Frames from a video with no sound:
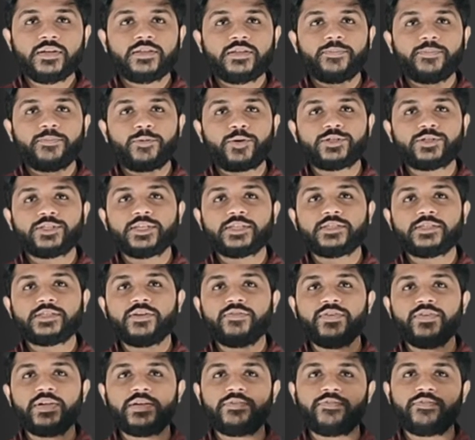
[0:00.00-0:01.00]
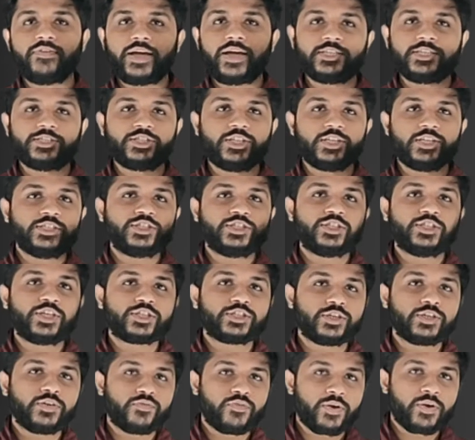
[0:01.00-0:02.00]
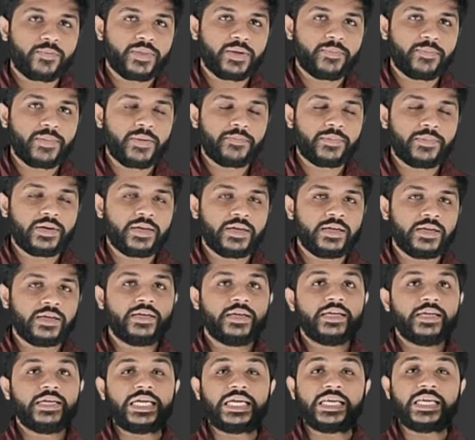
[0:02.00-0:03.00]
The processor will fetch the instruction from the memory,